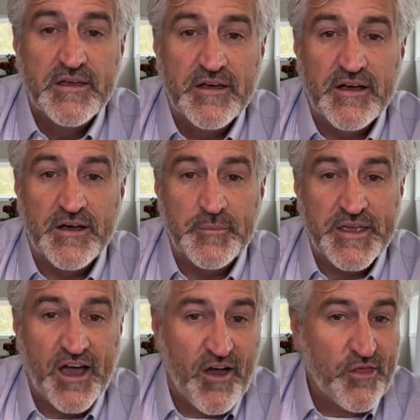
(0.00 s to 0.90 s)

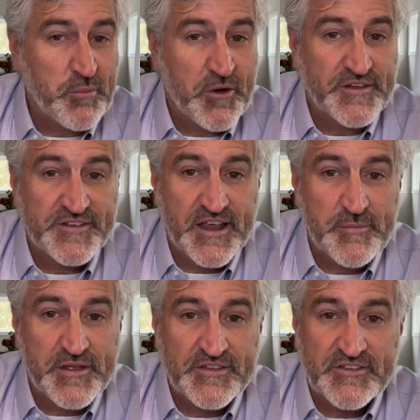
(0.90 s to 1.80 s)
The other price
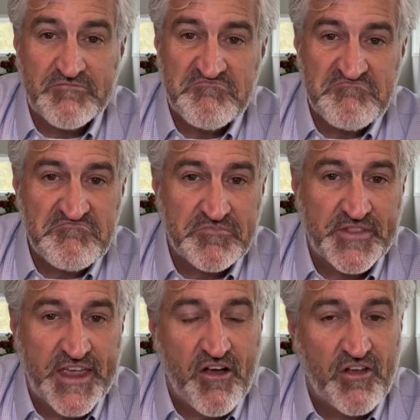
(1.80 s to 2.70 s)
segments,
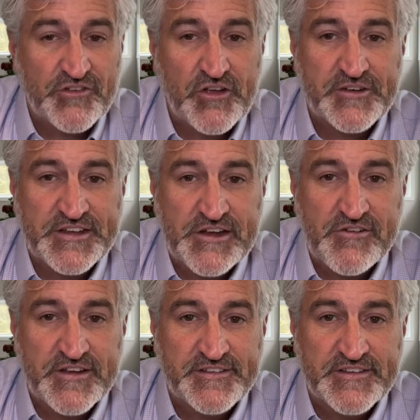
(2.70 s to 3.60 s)
they all saw
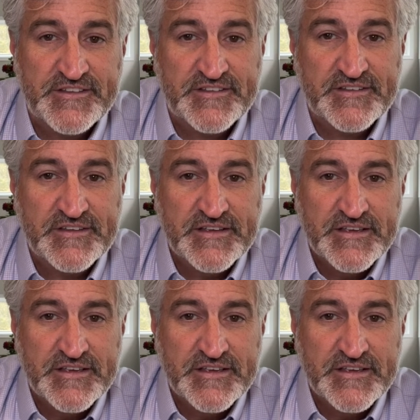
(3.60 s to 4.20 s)
decreases,